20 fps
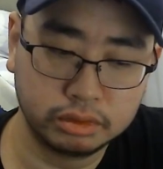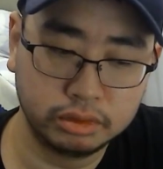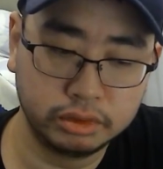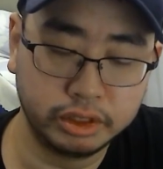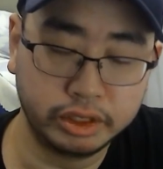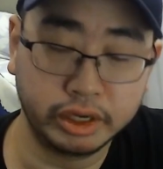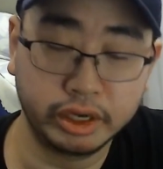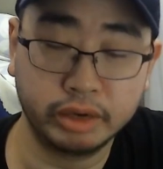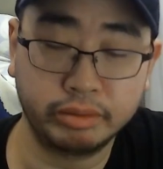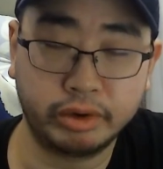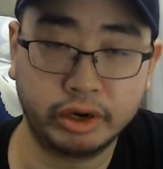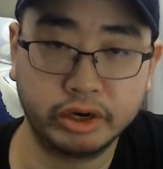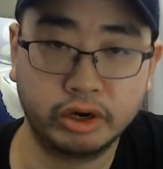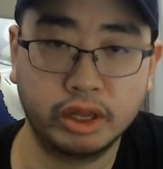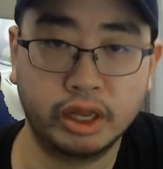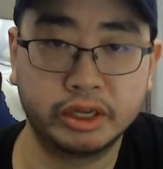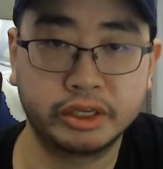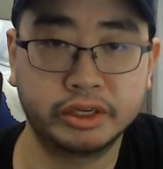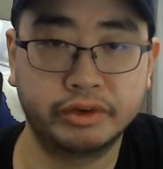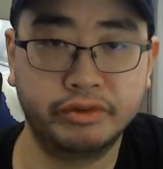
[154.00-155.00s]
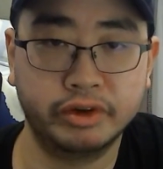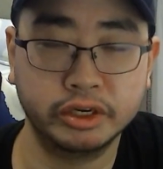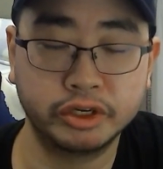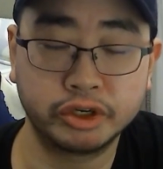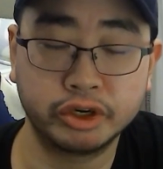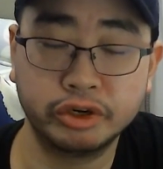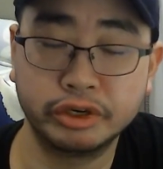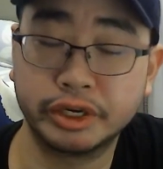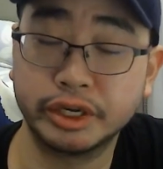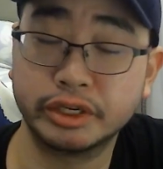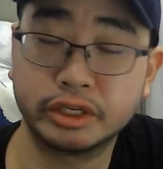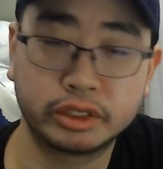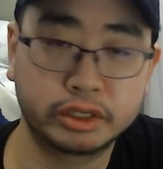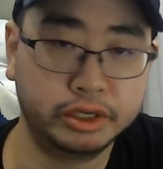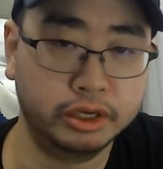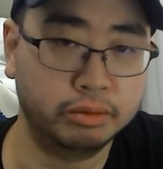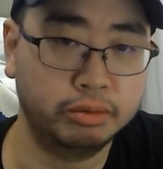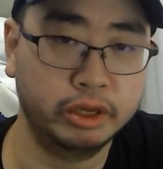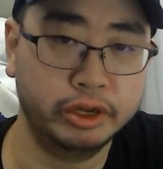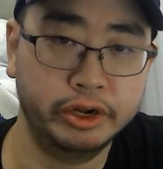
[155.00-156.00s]
Thinking about your last adventure, that's
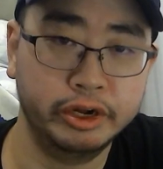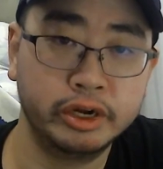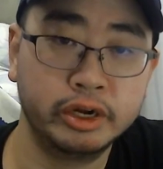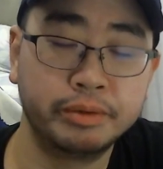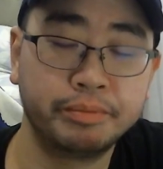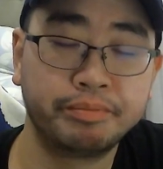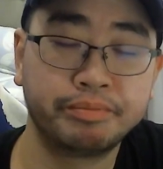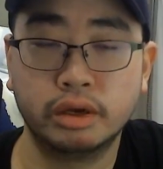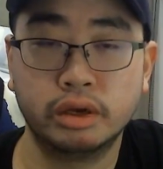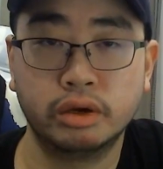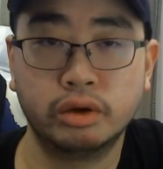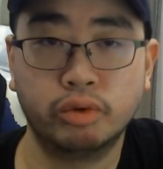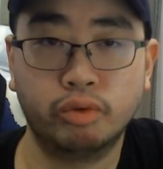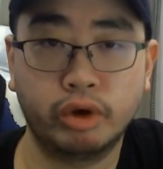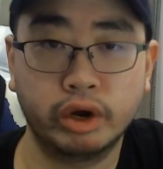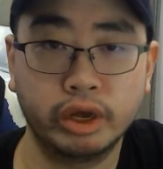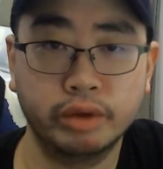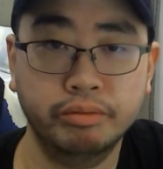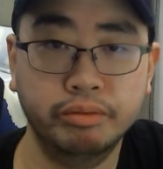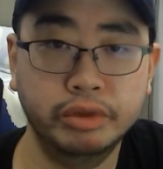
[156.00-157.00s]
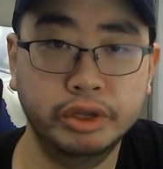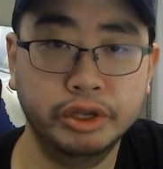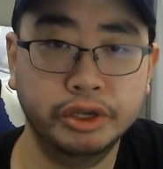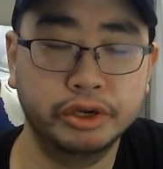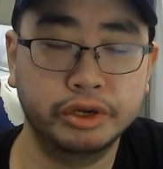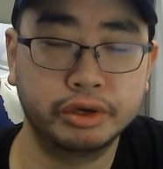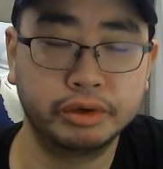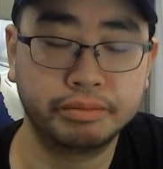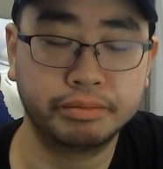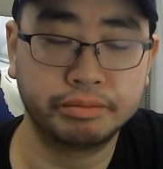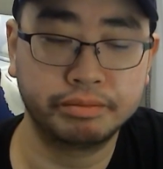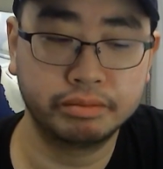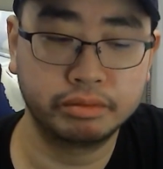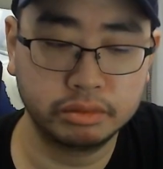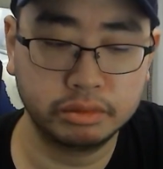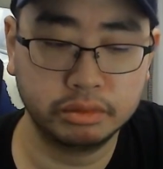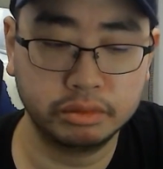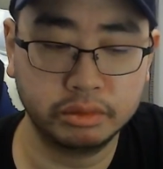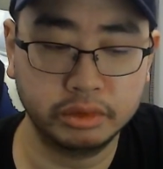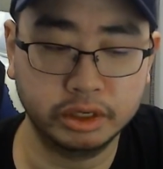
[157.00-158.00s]
still play. What I mean
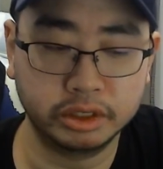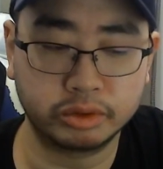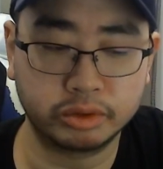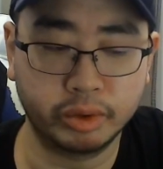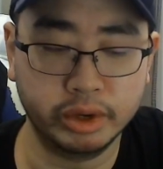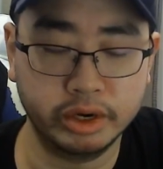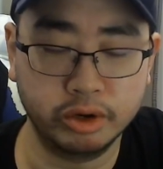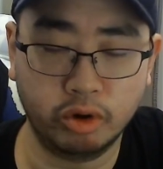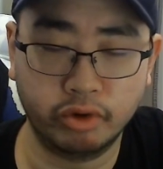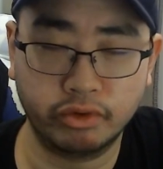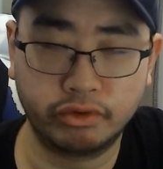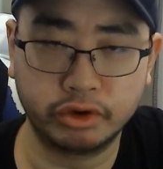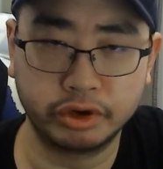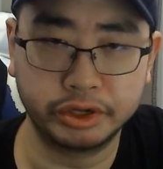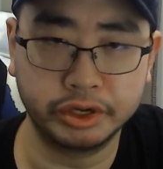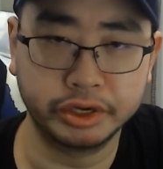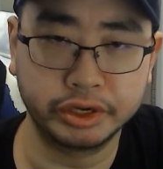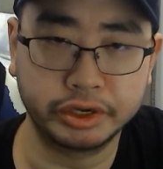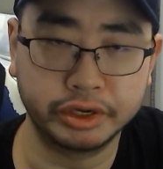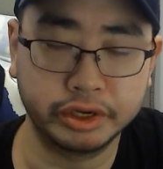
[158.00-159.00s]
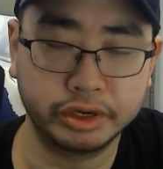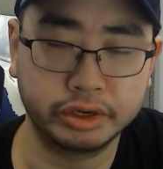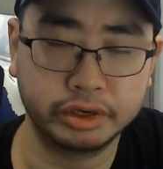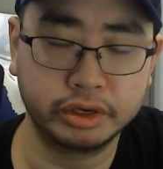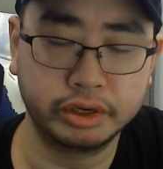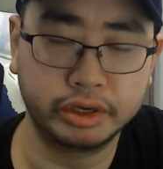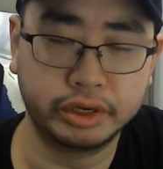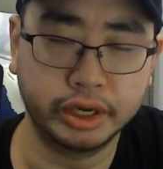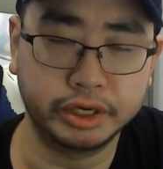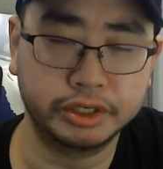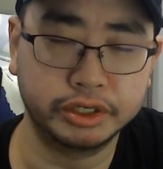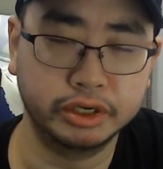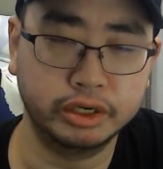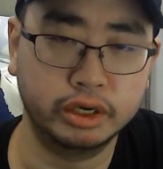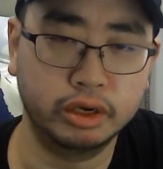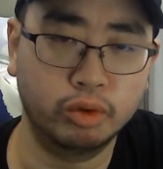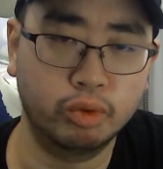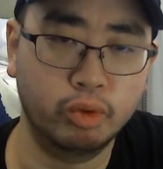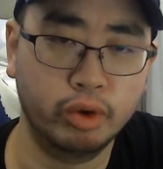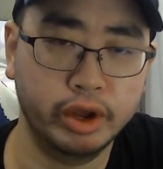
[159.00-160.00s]
is when overthinking gets in the
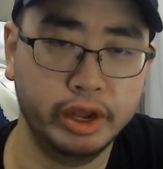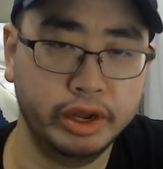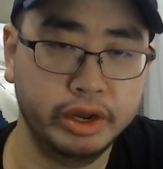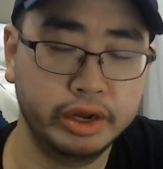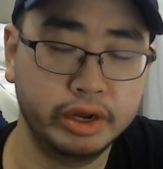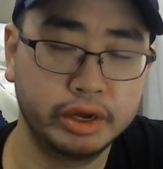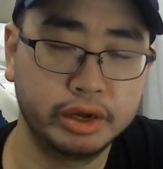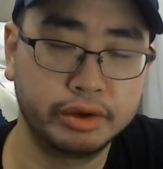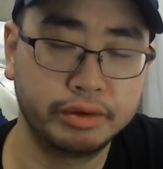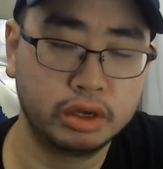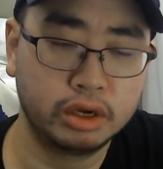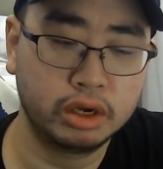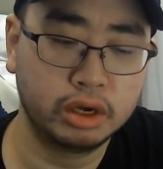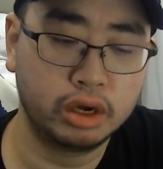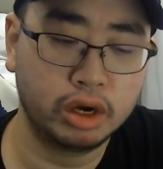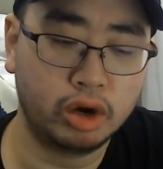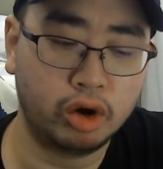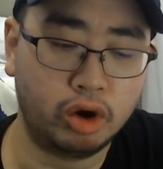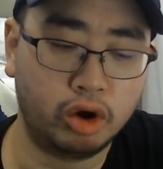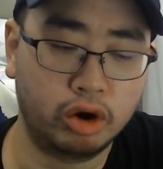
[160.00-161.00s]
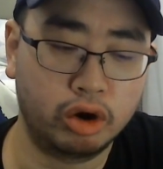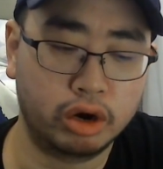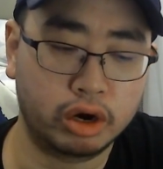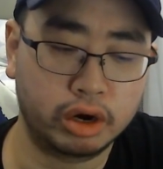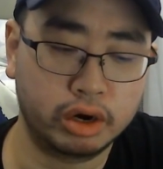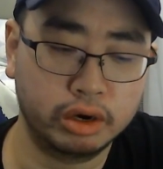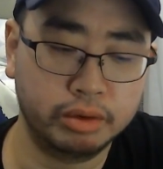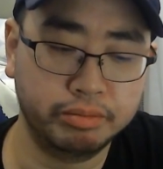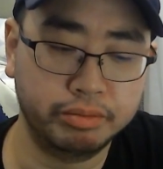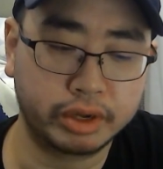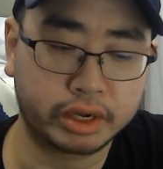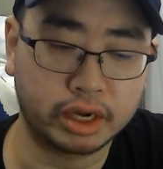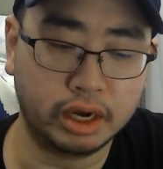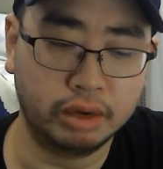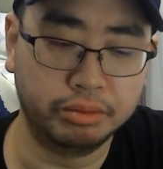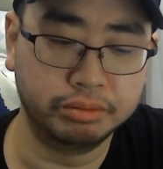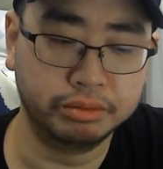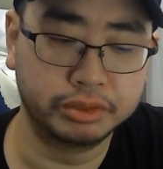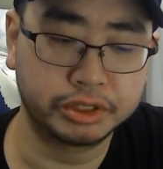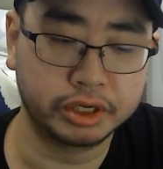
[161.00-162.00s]
way or
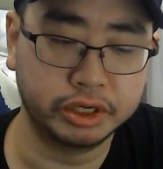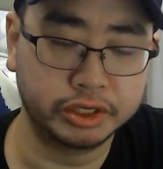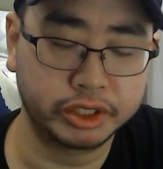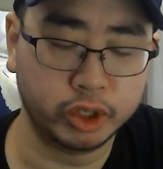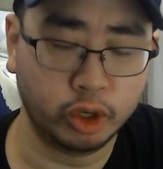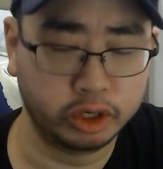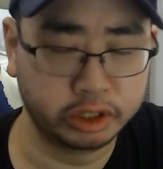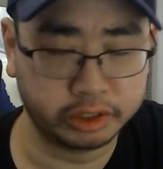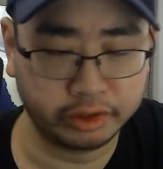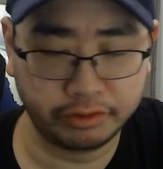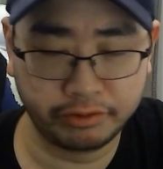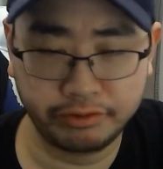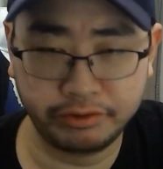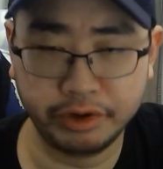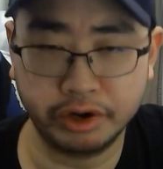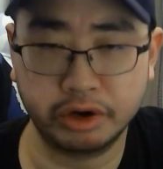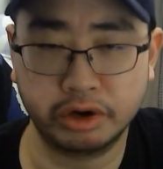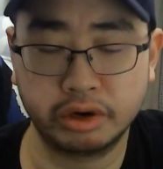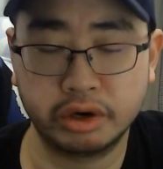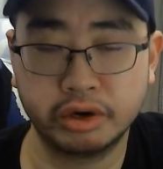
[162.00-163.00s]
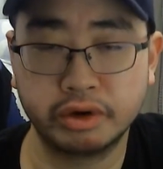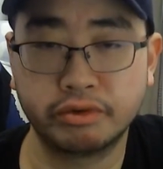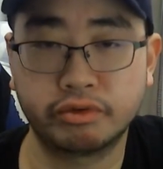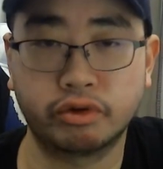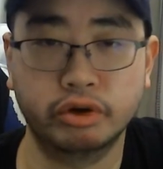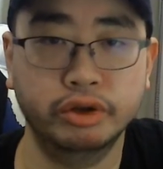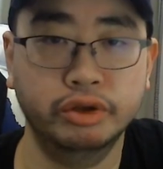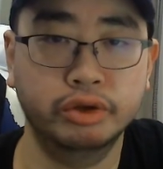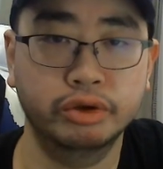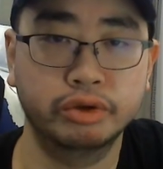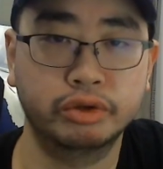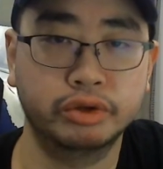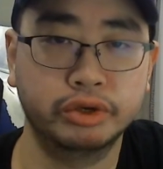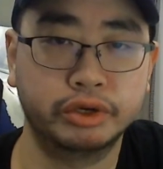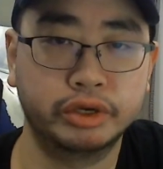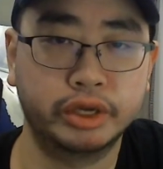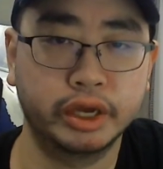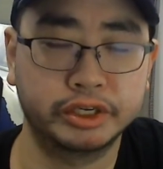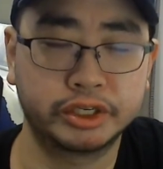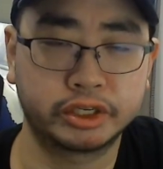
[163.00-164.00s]
becomes a source of fear for you to
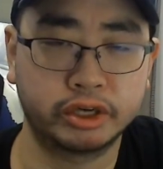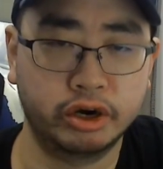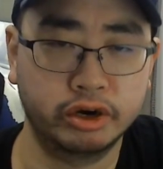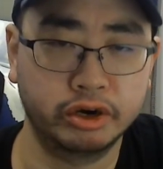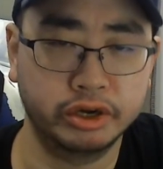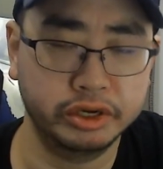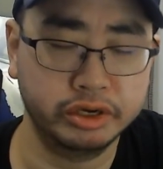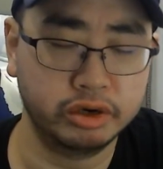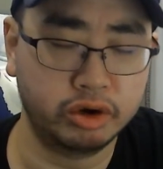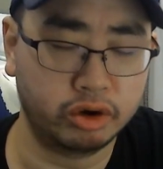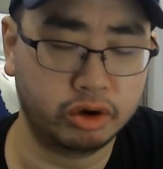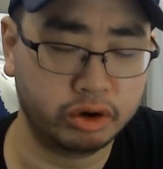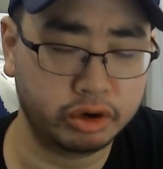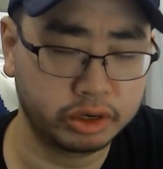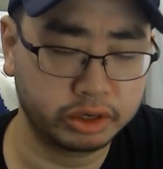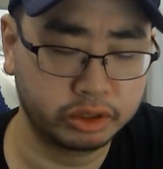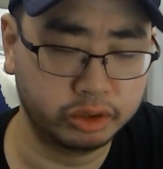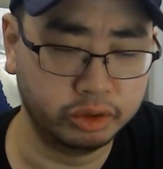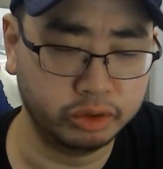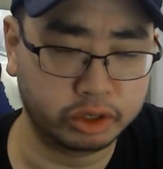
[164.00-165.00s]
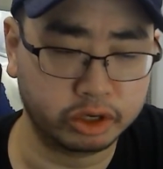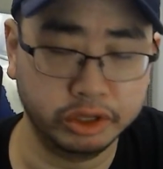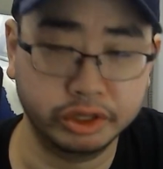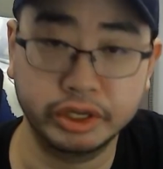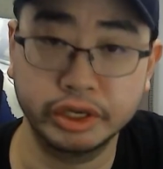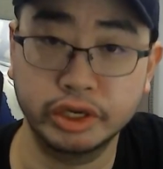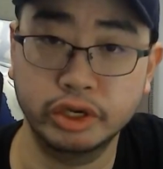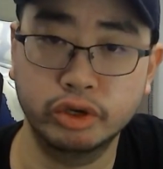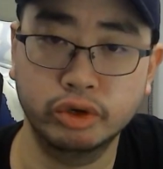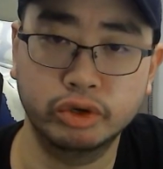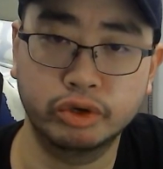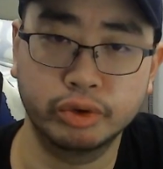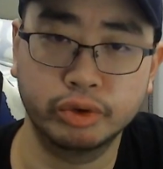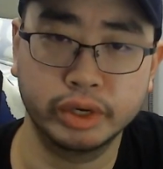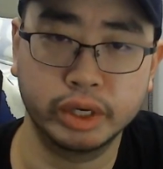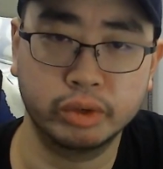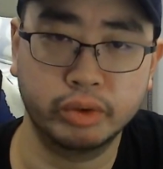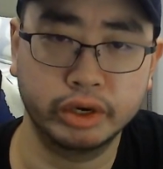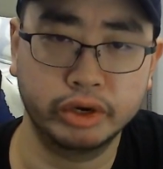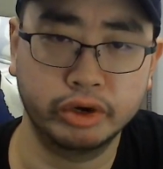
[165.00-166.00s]
get started or to continue
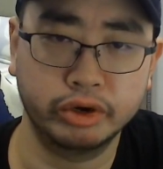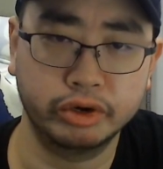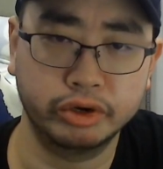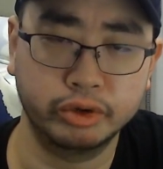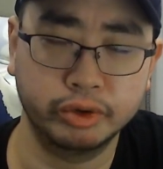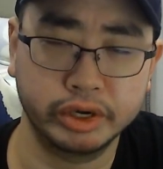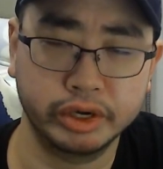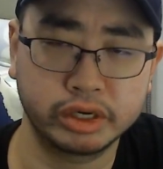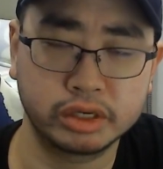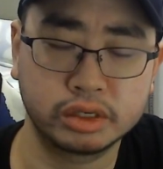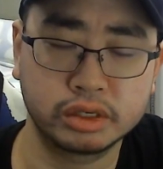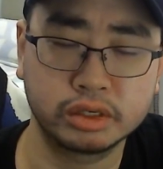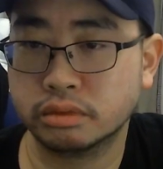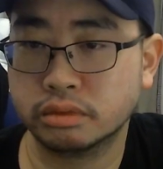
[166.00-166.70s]
doing what you're doing.